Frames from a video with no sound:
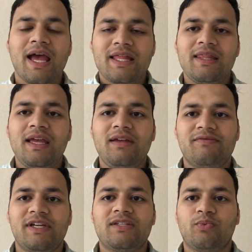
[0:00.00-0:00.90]
And they
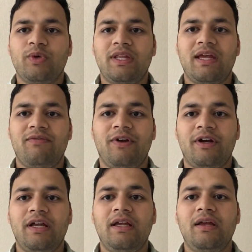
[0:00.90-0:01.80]
invest with a
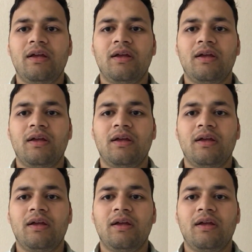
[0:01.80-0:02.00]
very